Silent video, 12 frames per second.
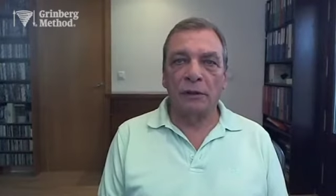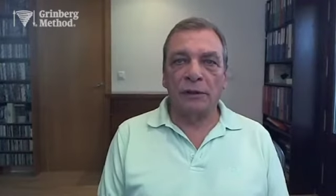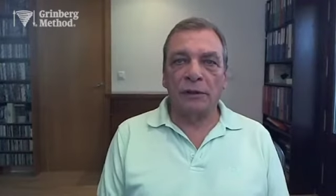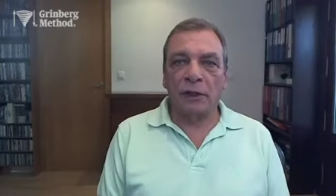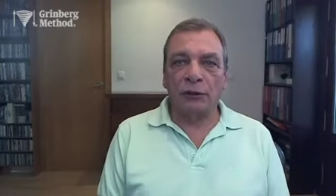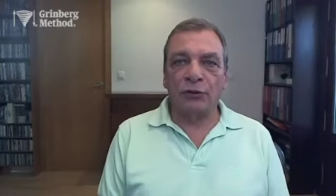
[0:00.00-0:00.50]

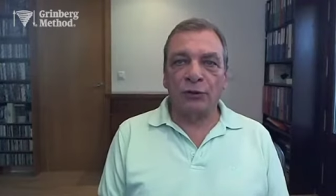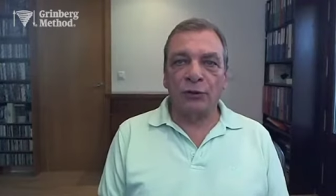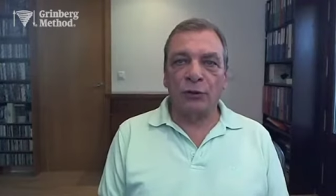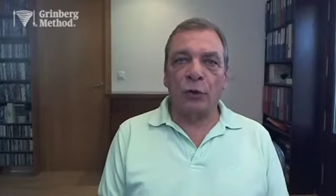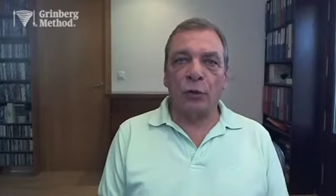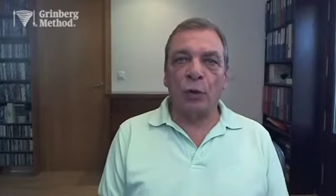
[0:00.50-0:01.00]
It
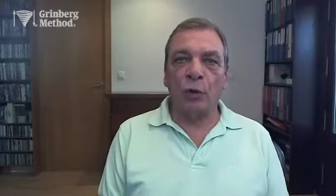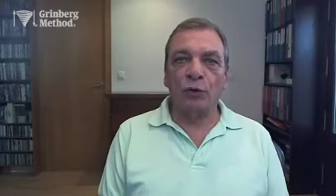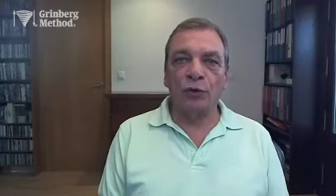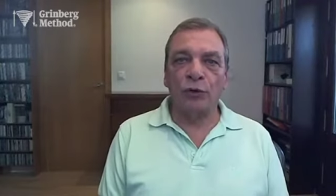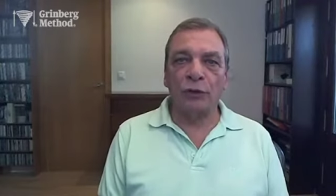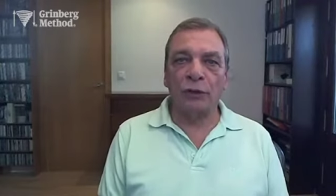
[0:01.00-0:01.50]
touched you
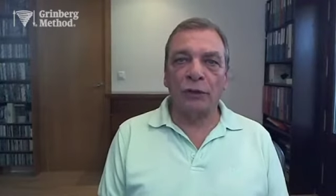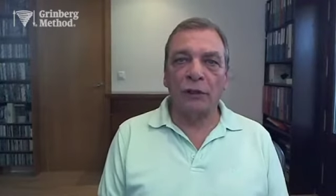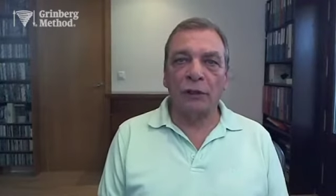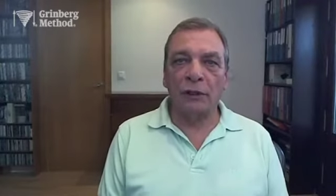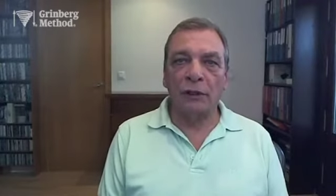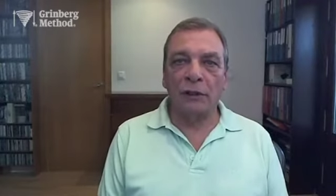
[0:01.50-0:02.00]

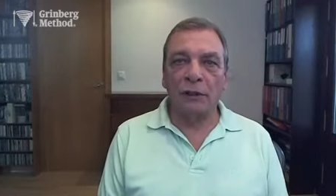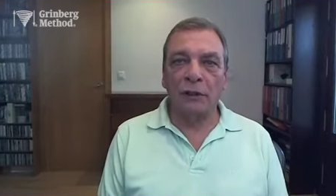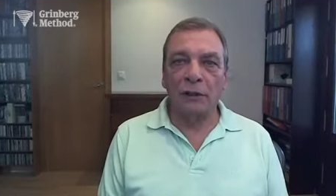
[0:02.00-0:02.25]
emotionally.